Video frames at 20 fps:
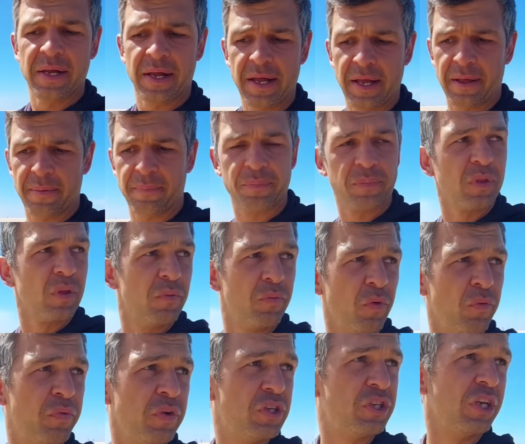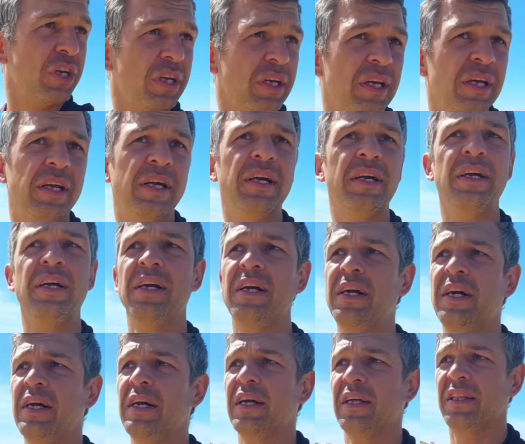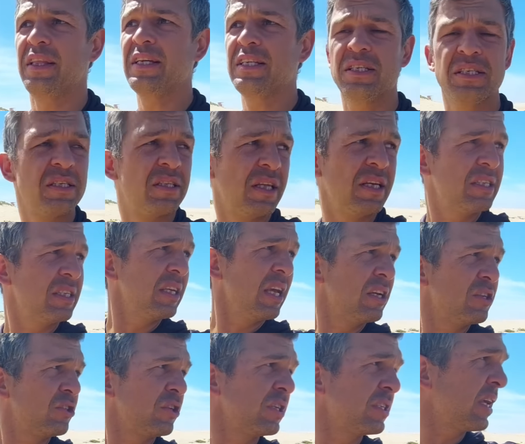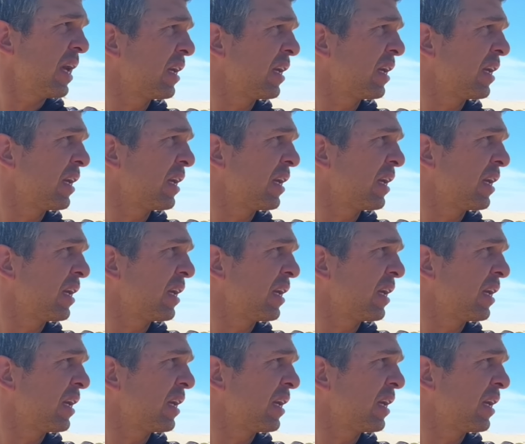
for fishing. This estuary is actually